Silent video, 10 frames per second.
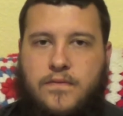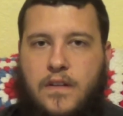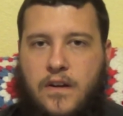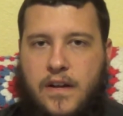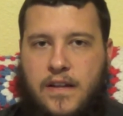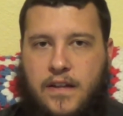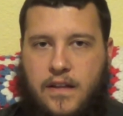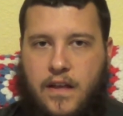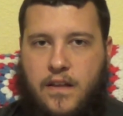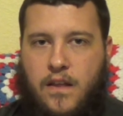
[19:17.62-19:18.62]
that are hitting
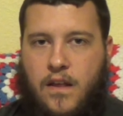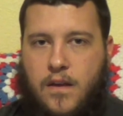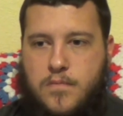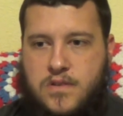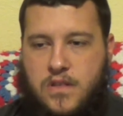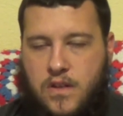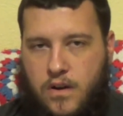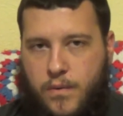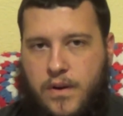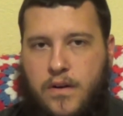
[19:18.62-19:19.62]
it yet, but the
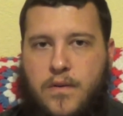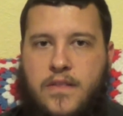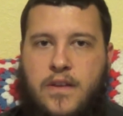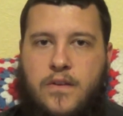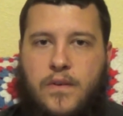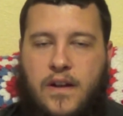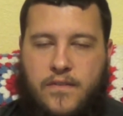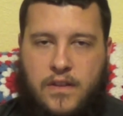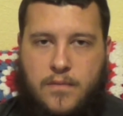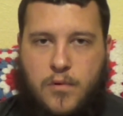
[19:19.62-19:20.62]
longer we're going to run this, we're going to
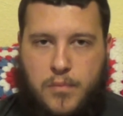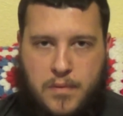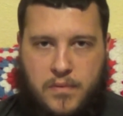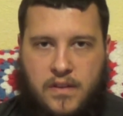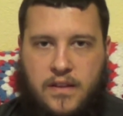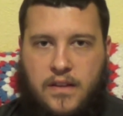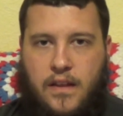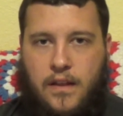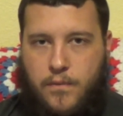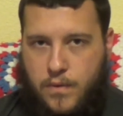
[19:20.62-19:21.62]
have a lot more people in it,
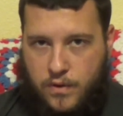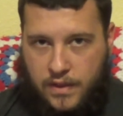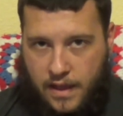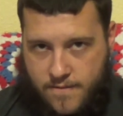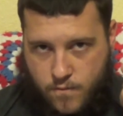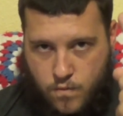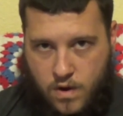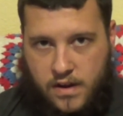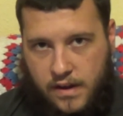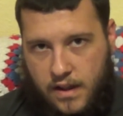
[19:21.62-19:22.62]
and we only have
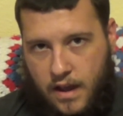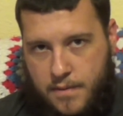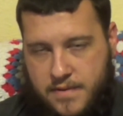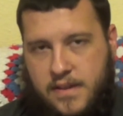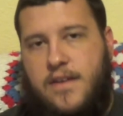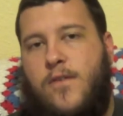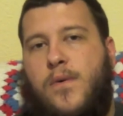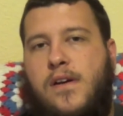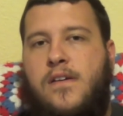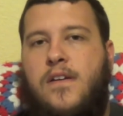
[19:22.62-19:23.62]
one copy to give
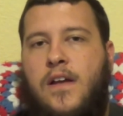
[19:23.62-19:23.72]
away.